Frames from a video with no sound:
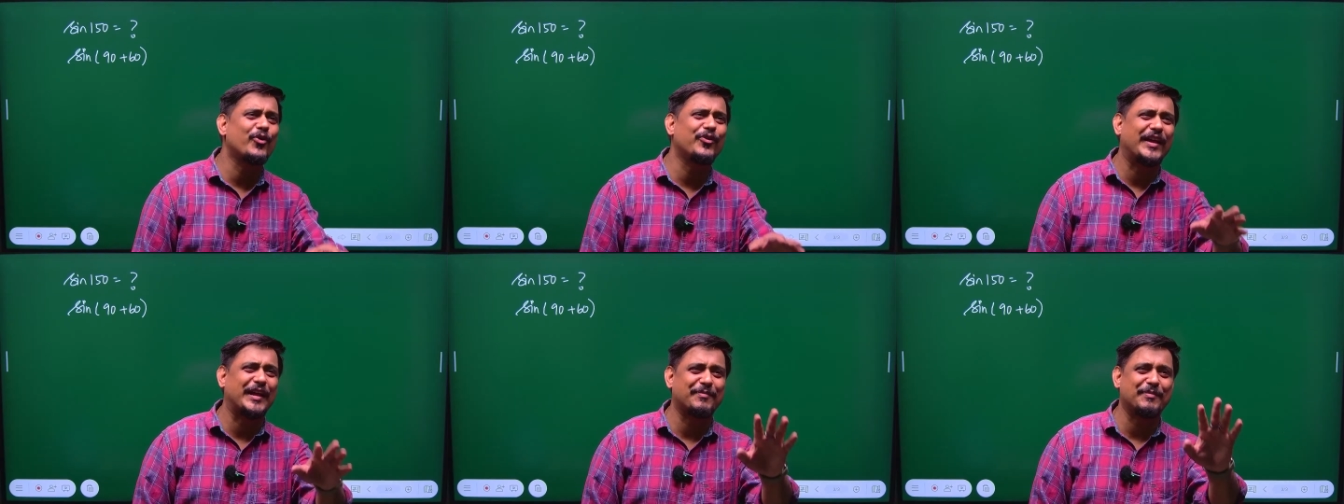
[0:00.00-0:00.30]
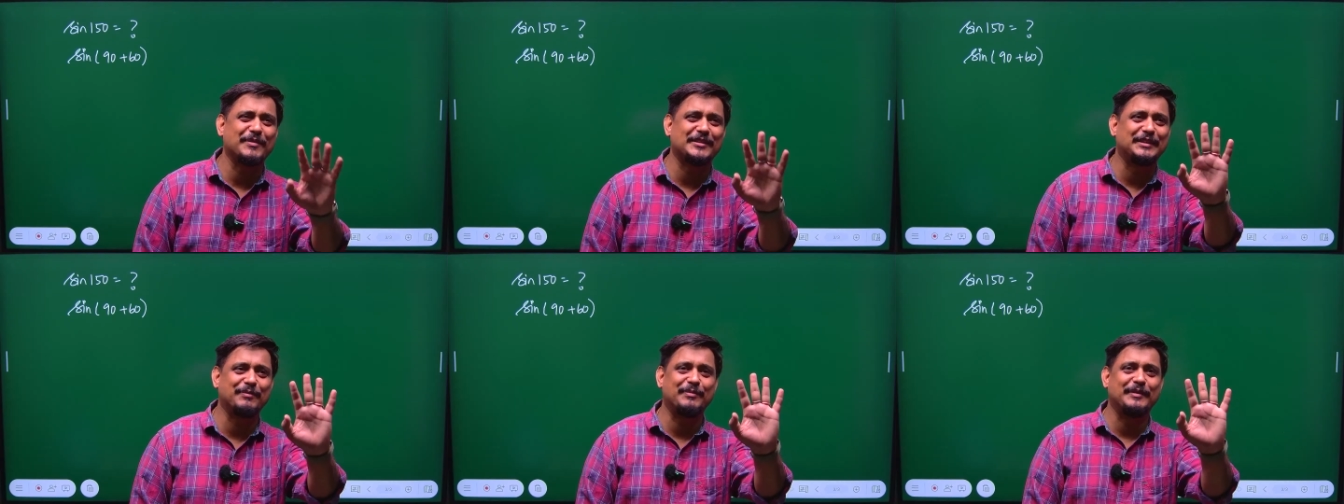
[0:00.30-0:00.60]
much
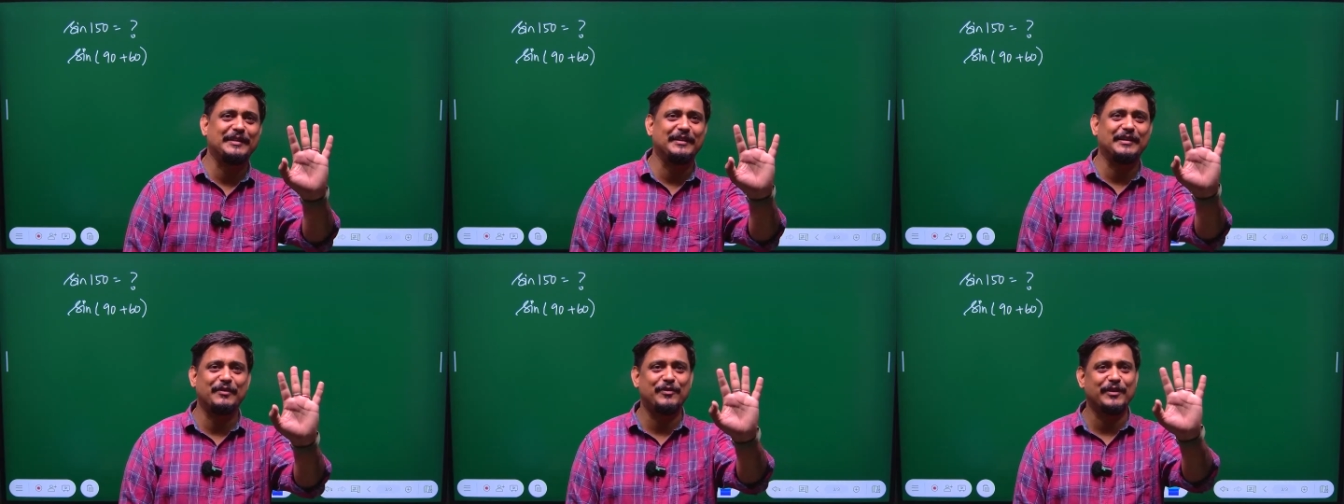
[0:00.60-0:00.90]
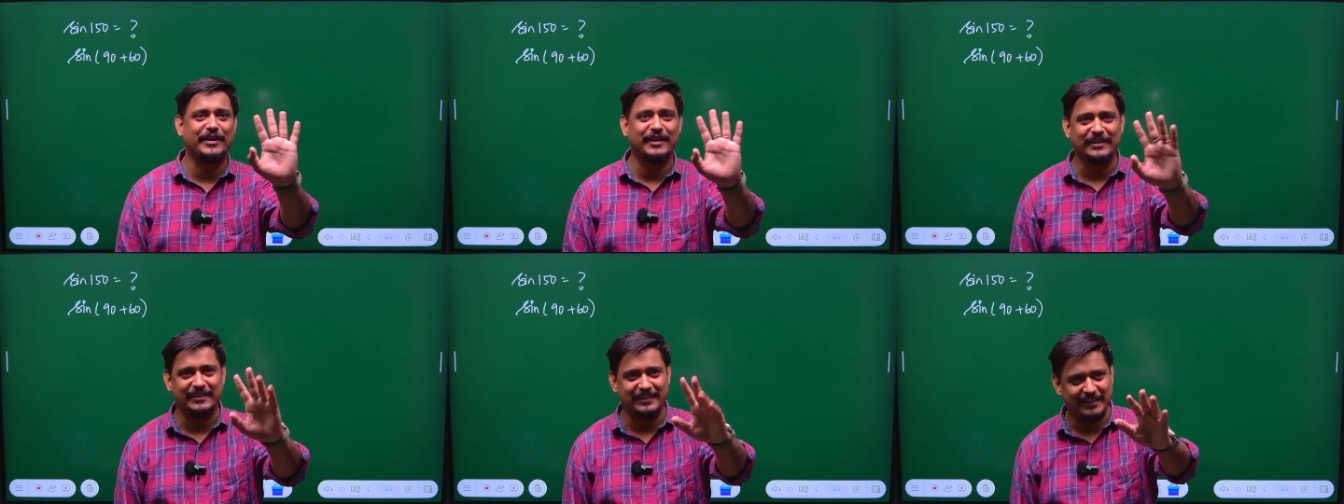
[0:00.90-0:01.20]

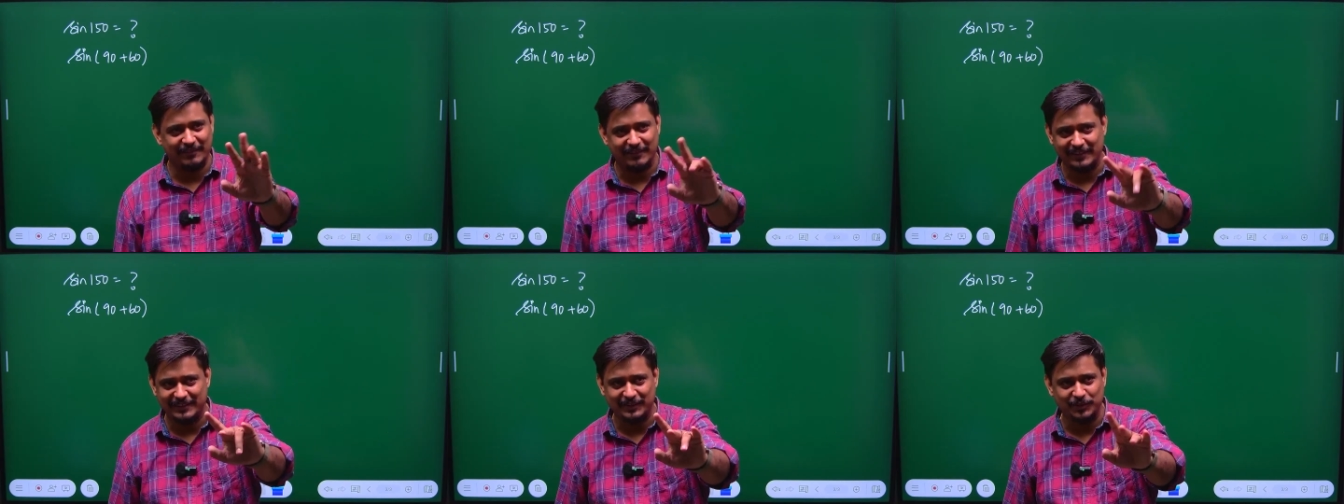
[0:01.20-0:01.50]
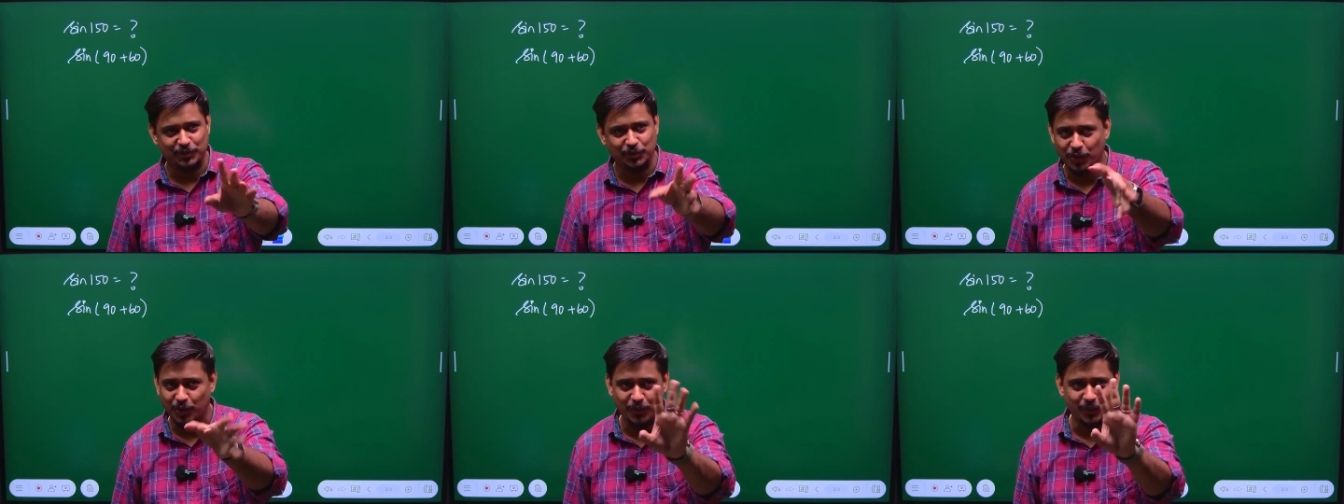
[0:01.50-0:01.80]
difficult level.
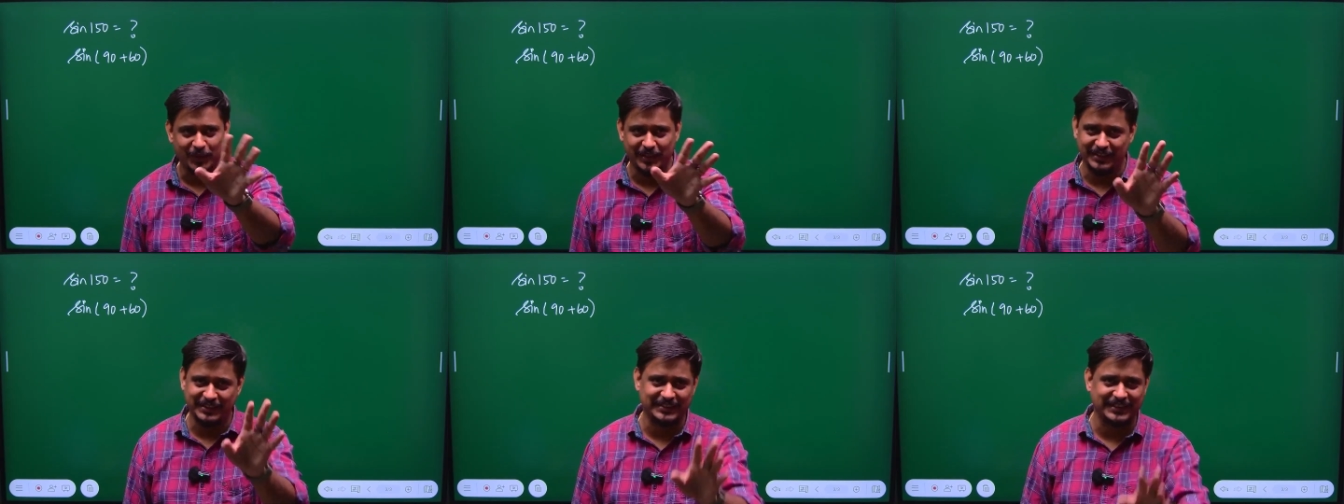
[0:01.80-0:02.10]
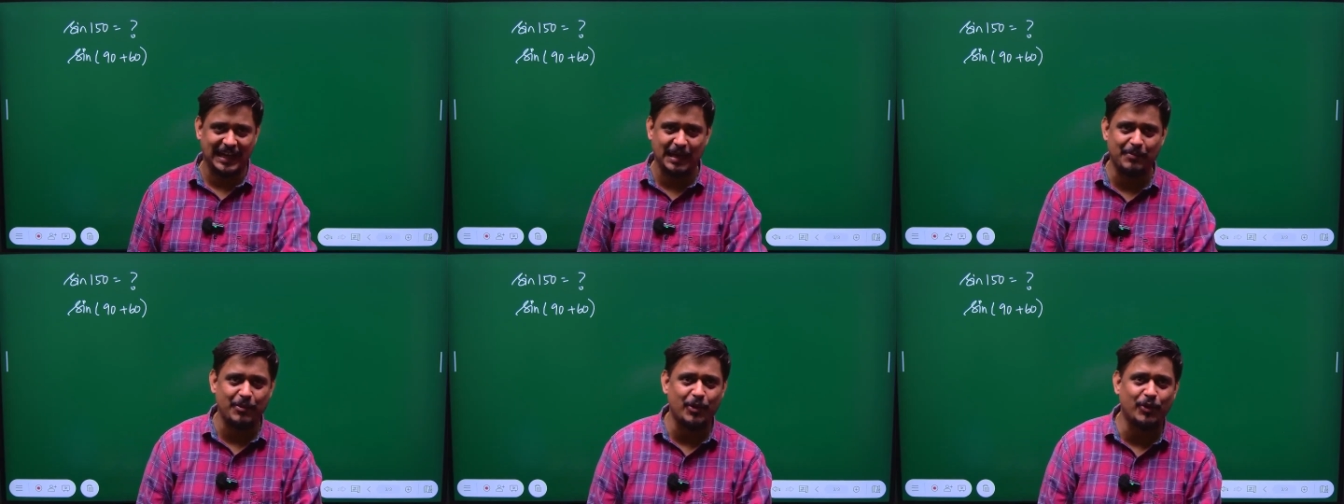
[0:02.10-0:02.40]
Don't worry. I'm
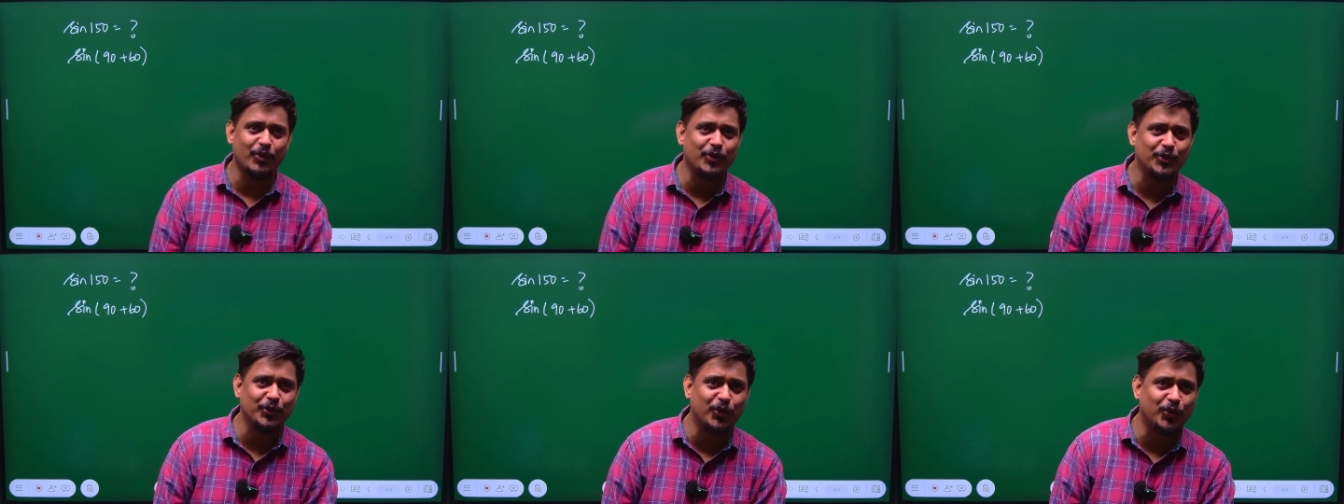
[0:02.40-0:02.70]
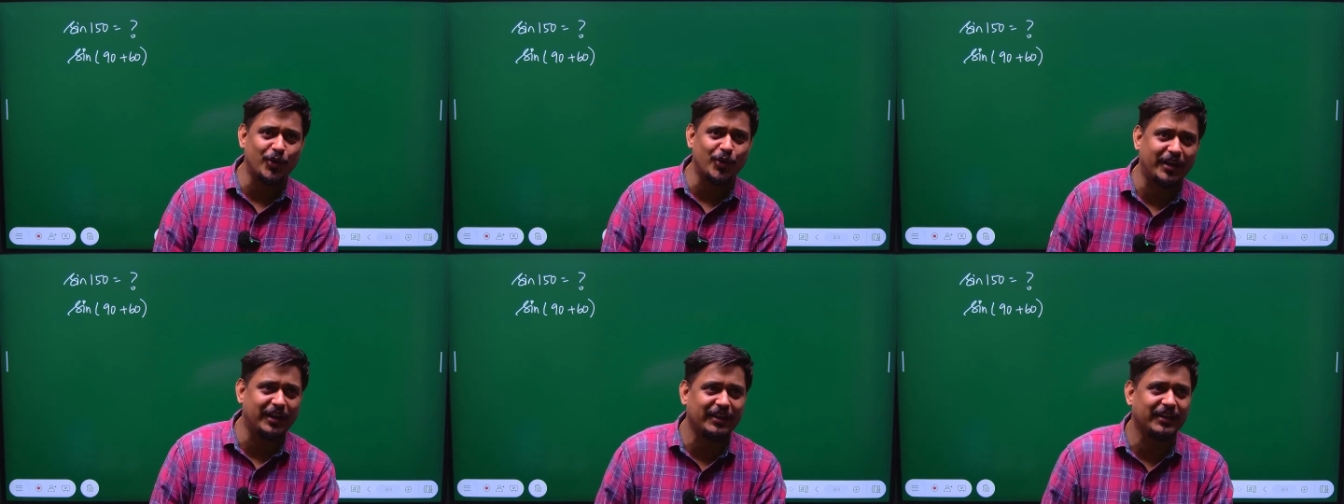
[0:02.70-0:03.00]
not going to go to
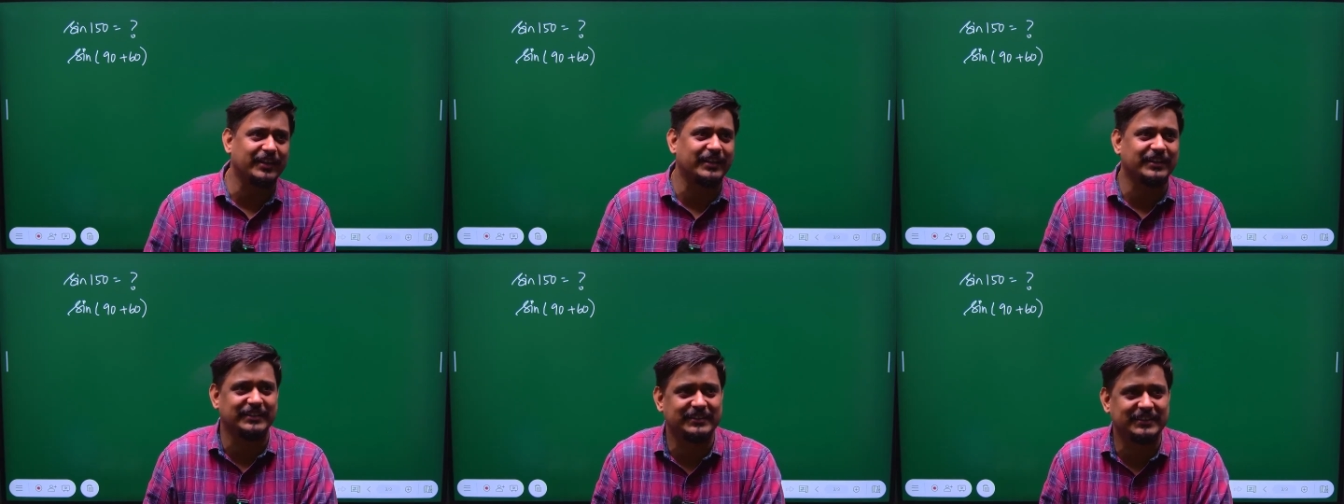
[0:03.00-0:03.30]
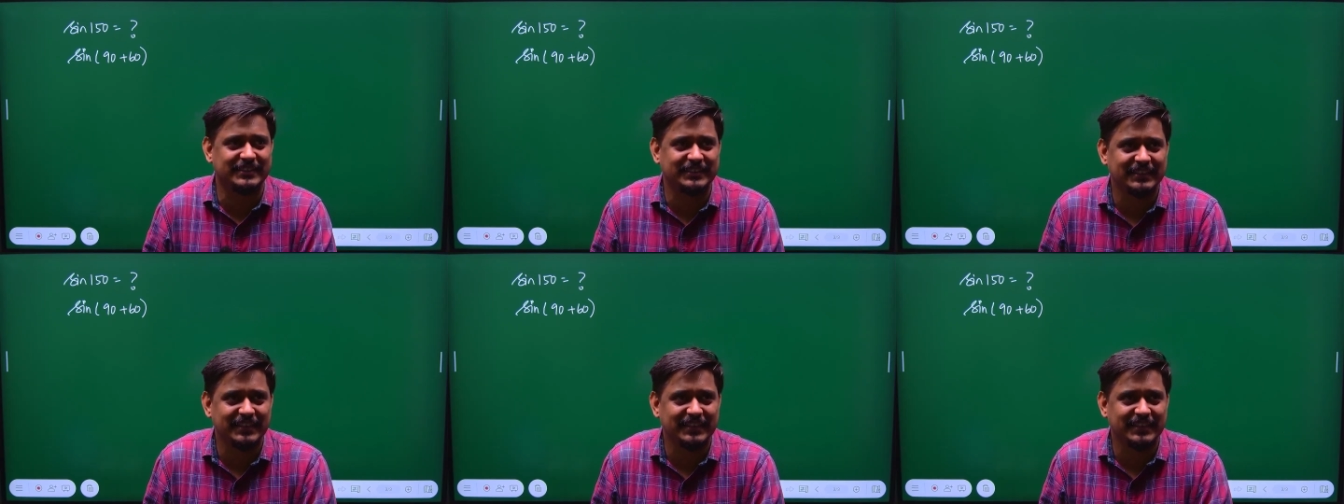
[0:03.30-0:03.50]
identities.